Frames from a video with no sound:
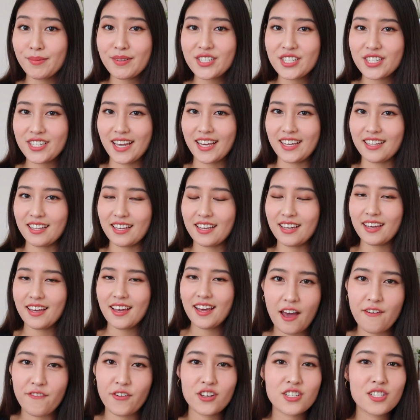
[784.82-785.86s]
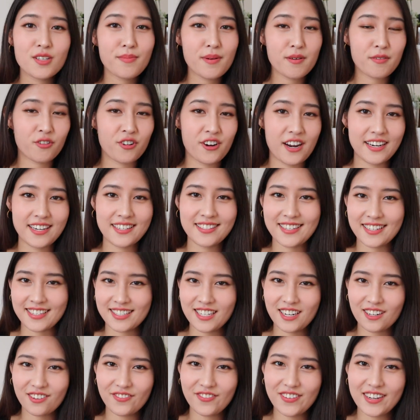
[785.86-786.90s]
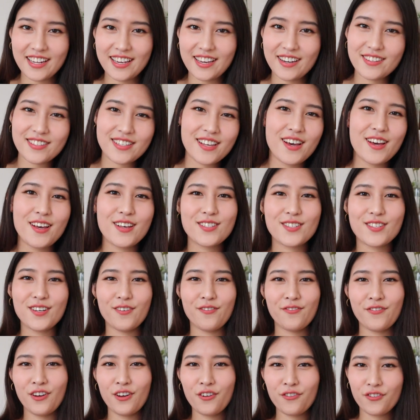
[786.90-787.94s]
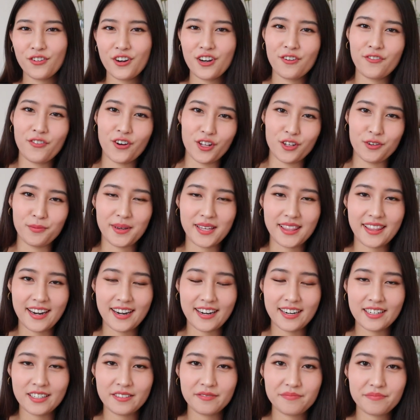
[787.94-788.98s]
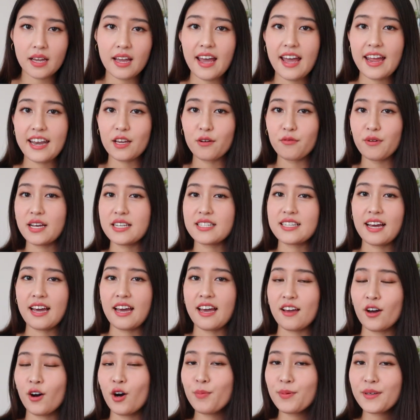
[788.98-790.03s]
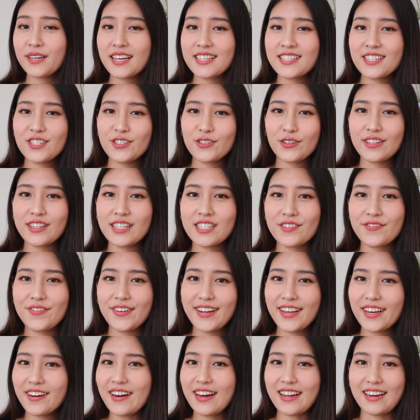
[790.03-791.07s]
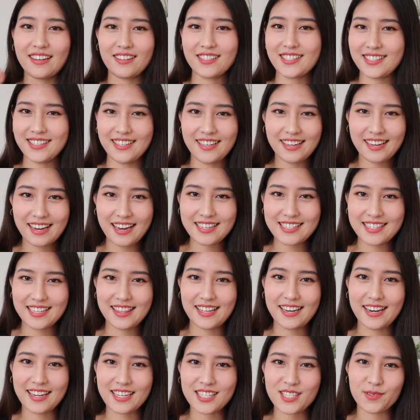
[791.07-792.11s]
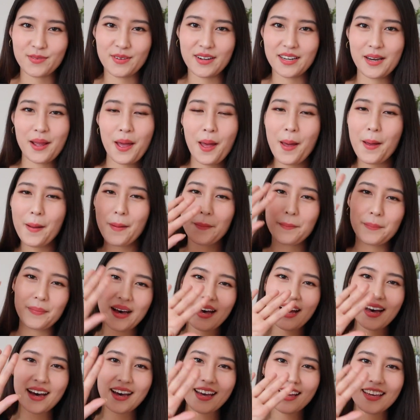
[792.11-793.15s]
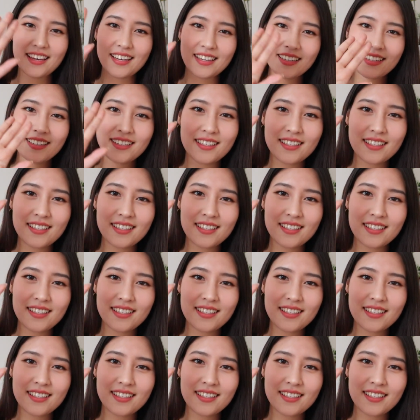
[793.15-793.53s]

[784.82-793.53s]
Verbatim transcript: much daily. I've also been creating TikTok videos, so feel free to follow me there. Anyways, I hope you guys enjoyed this video and I'll see you guys in the next one. Bye!